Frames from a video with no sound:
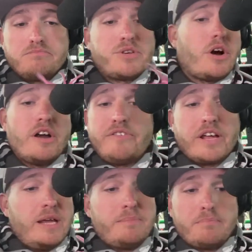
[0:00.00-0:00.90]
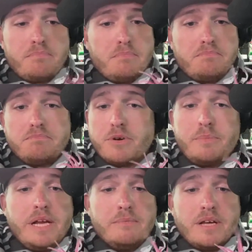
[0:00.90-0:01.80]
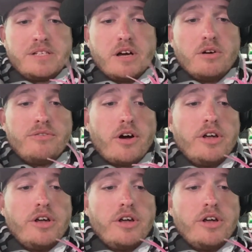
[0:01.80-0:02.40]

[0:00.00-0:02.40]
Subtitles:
Sorry if I keep repeating myself.